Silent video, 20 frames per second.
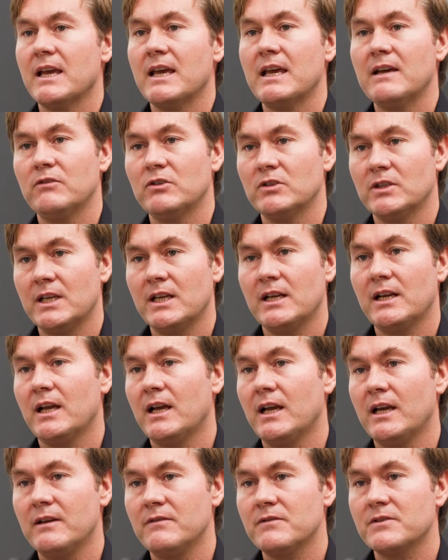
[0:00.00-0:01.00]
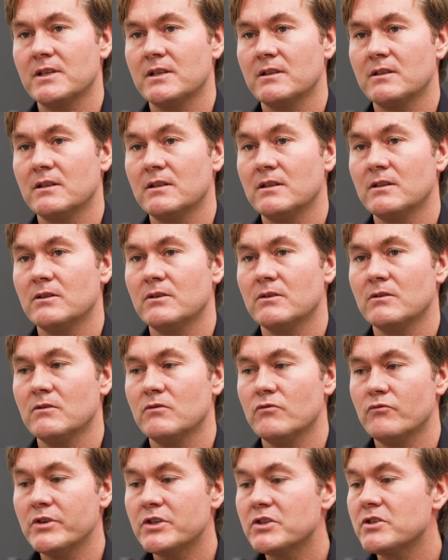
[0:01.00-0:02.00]
they have on their lives and the
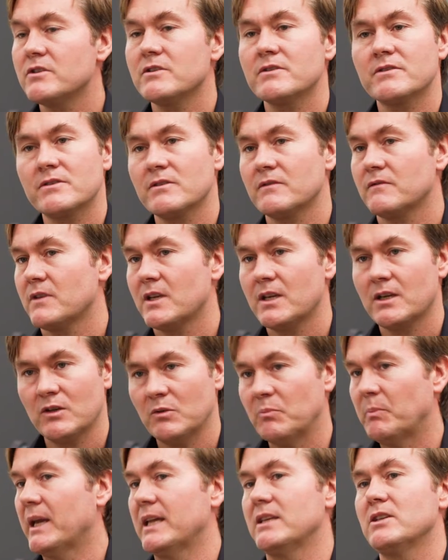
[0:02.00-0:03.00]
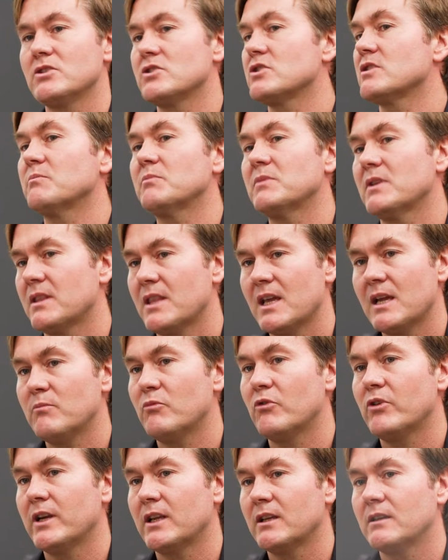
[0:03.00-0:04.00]
richness of their companionship that they
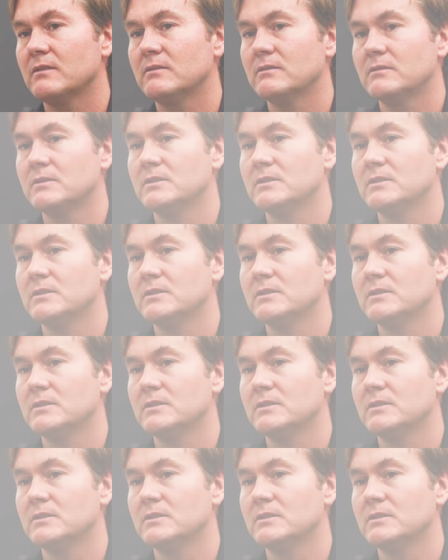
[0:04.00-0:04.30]
bring.